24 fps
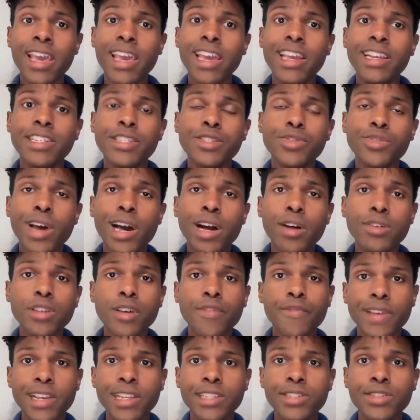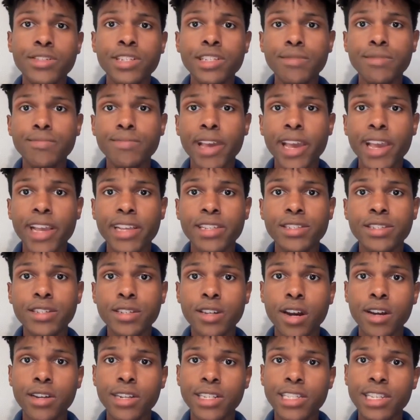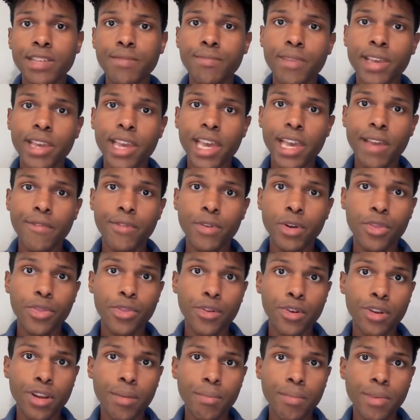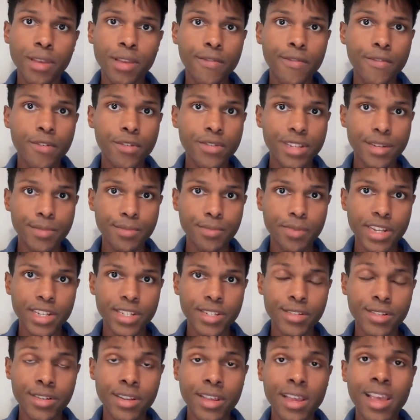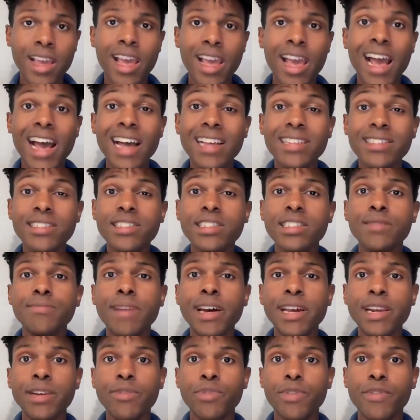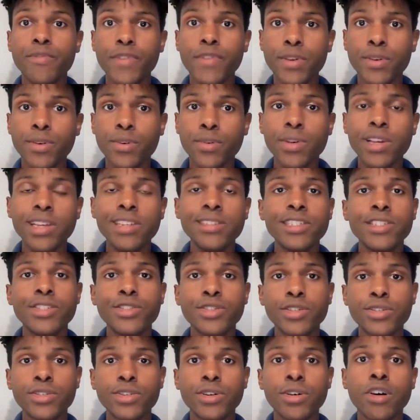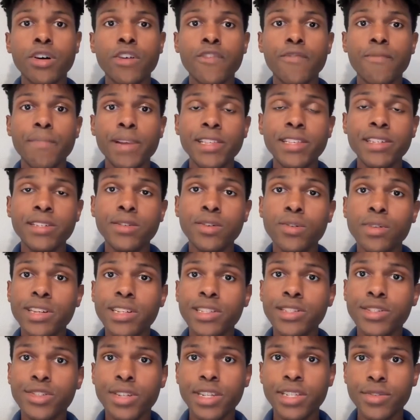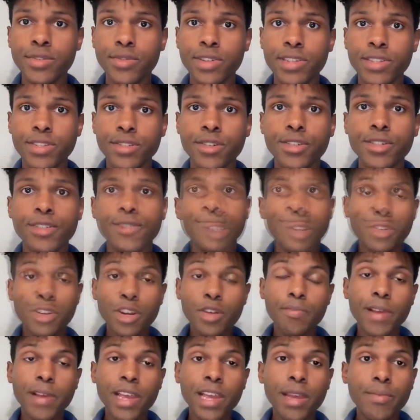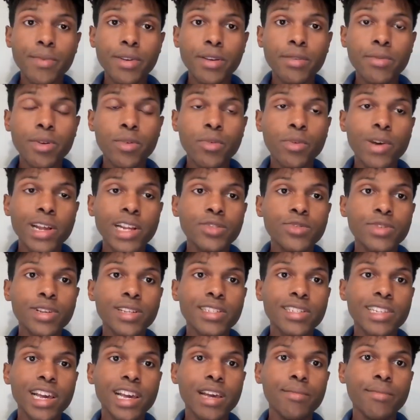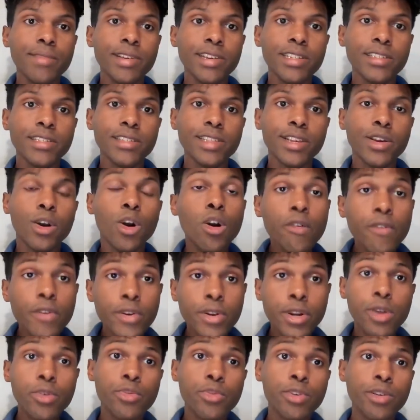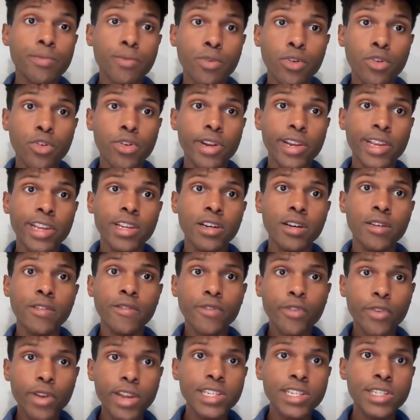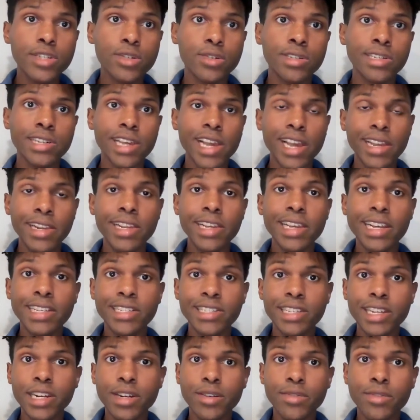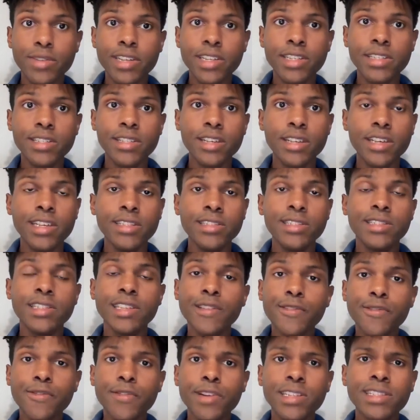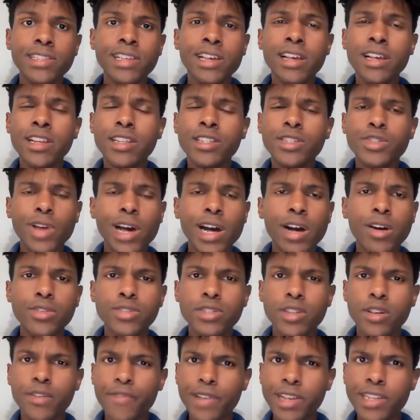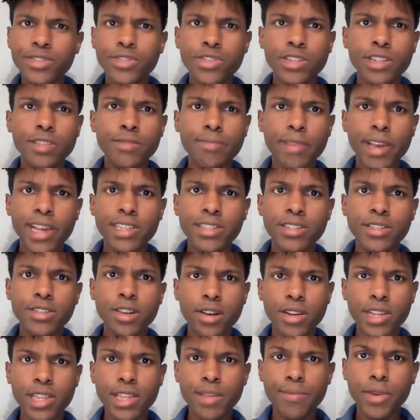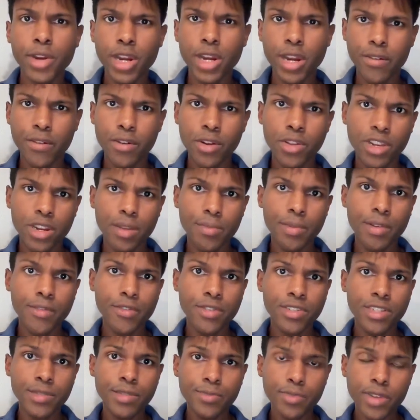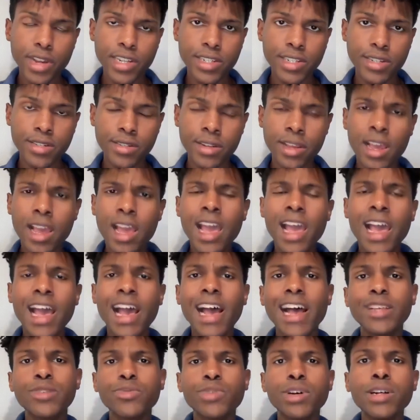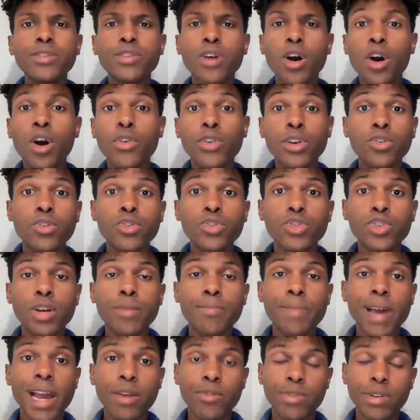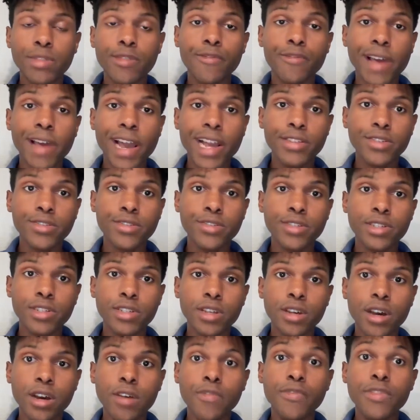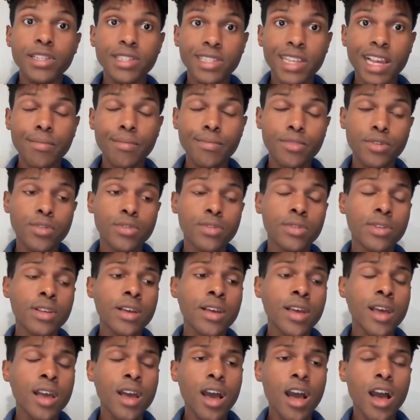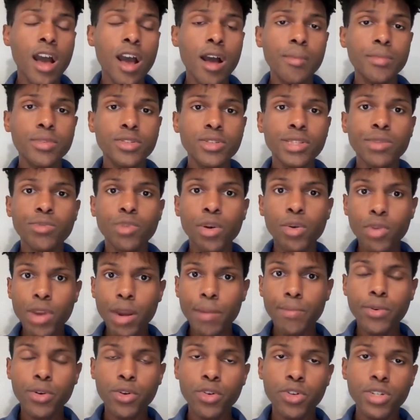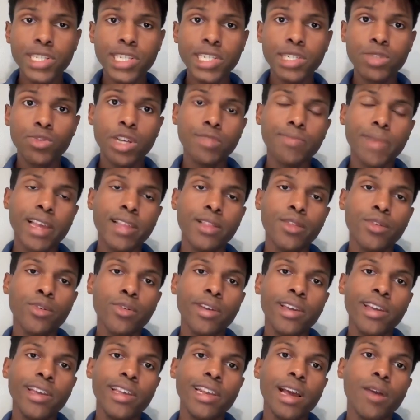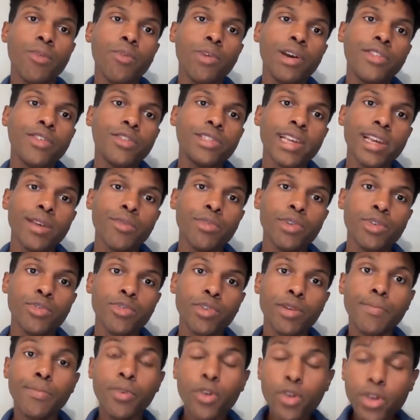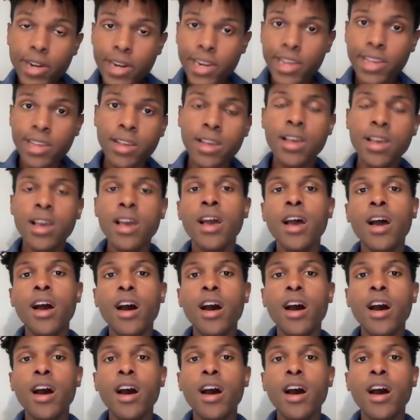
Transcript: in Trials of Internet-Based Cognitive Behavioral Therapy for Depression, a Systematic Review in the Journal of Medical Internet Research. So in our paper, we wanted to examine the overall reporting of racial and ethnic categories in different trials of internet-based cognitive behavioral therapy for depression, as well as other cultural background factors of the sample. So the way we approached this was by looking at whether they were reporting